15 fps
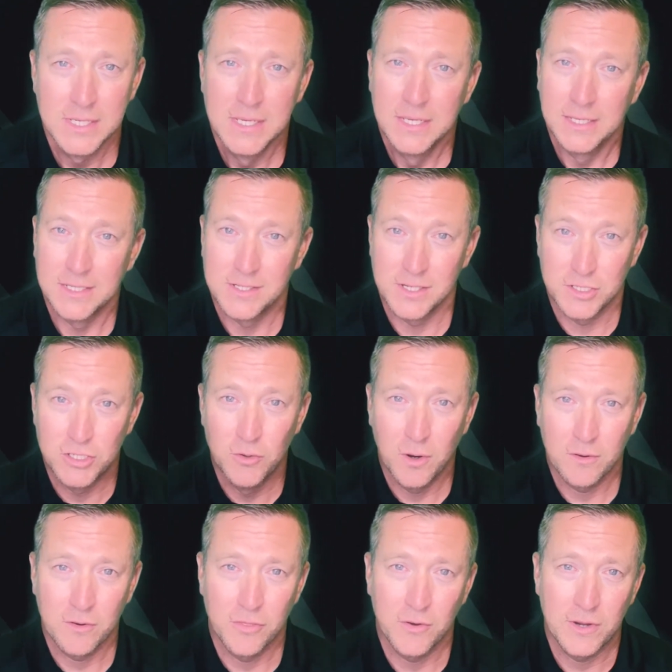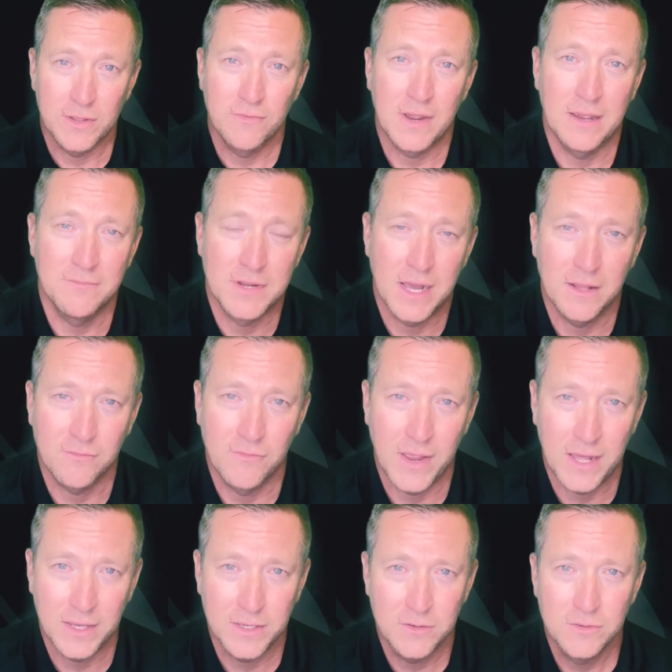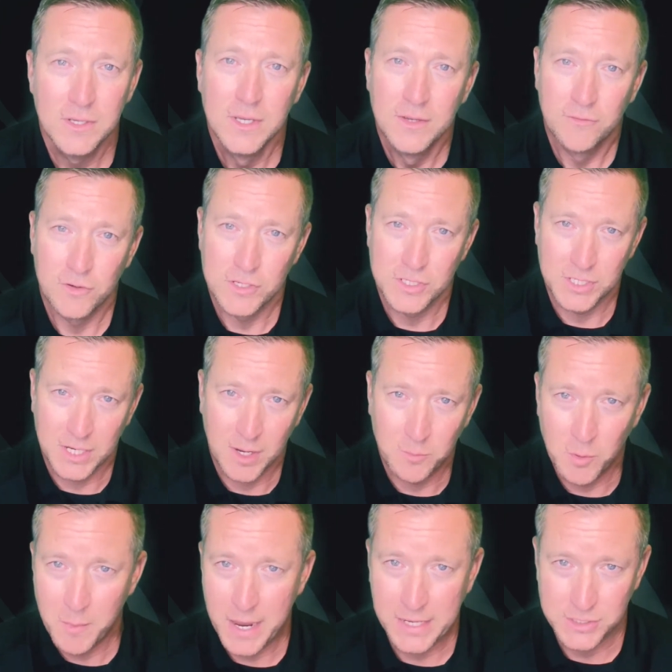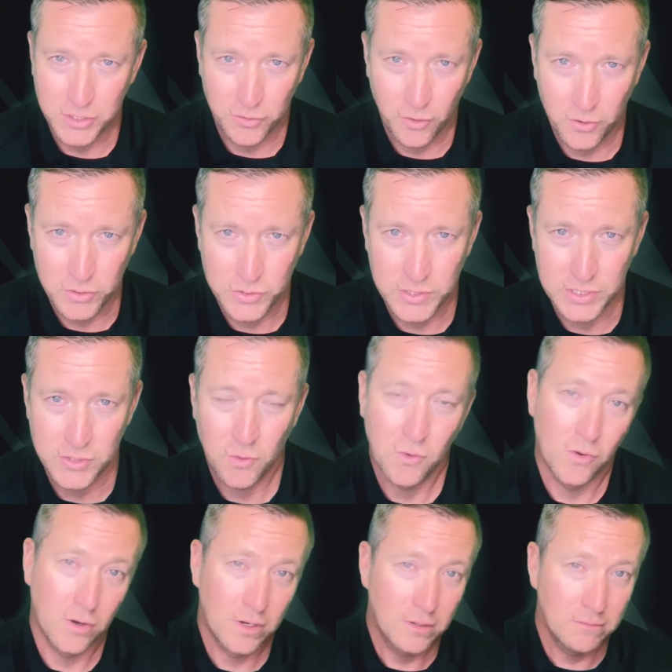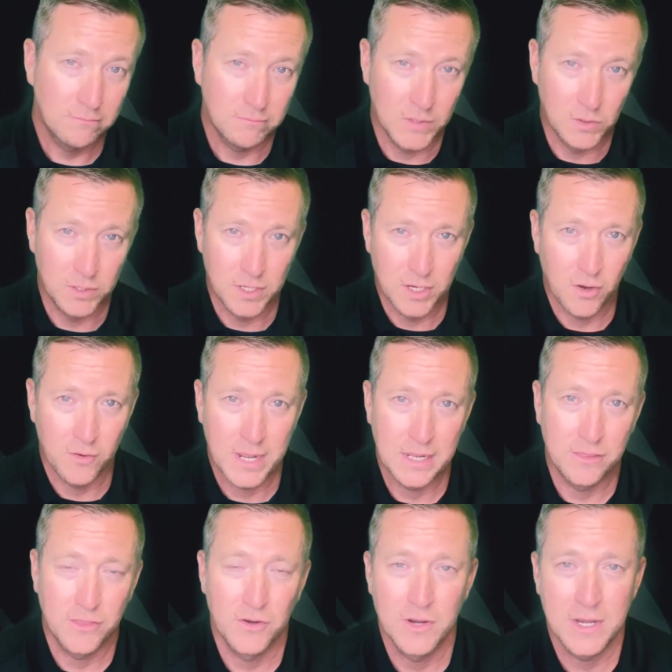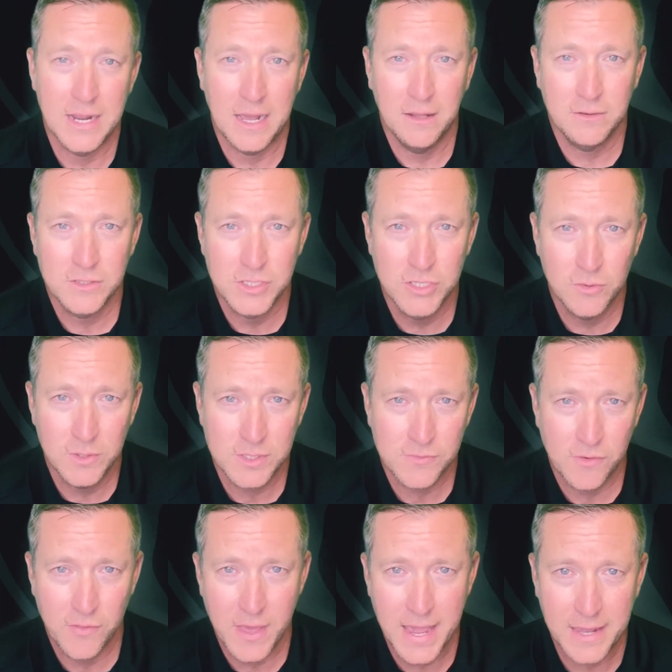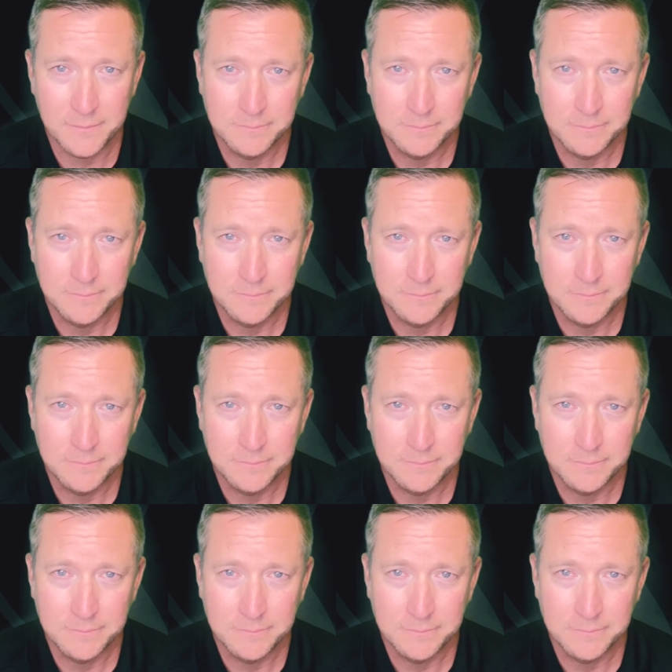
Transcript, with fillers: It's a two hundred thirty-five dollar value for just a couple bags of groceries. Or you can donate thirty dollars to us for that.